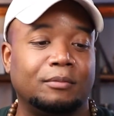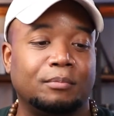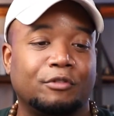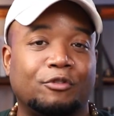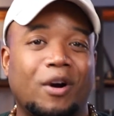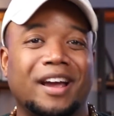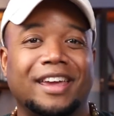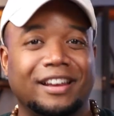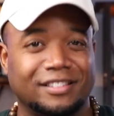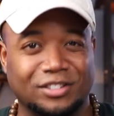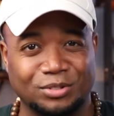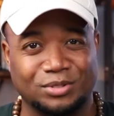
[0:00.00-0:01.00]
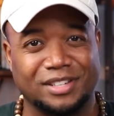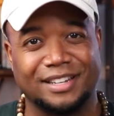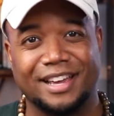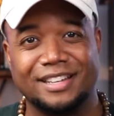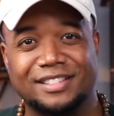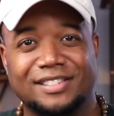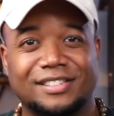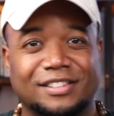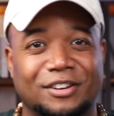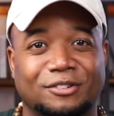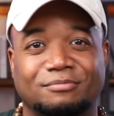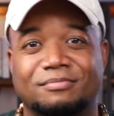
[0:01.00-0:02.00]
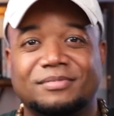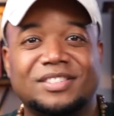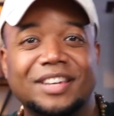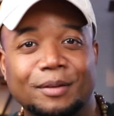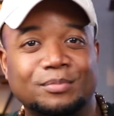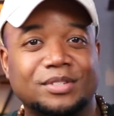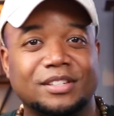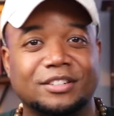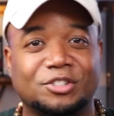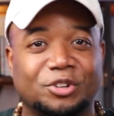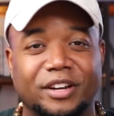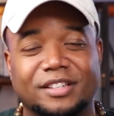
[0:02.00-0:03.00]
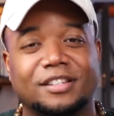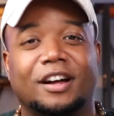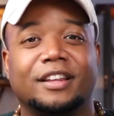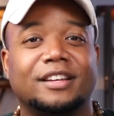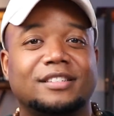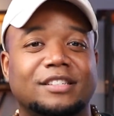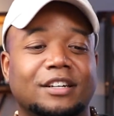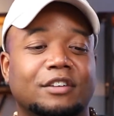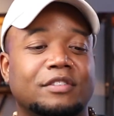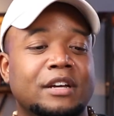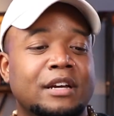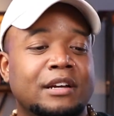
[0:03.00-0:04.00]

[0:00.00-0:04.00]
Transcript: before I get into today's, you know, tips and tricks and all that stuff.